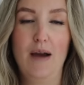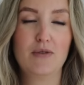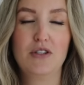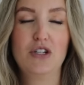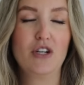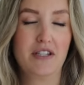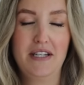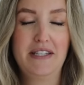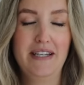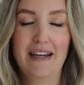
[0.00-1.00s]
I was just
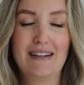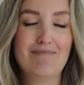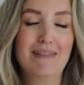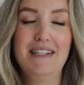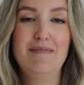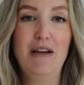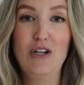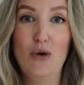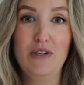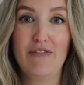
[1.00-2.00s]
as sick. It made
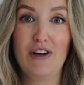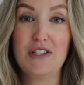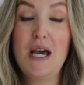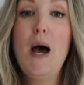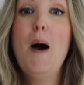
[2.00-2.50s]
no difference.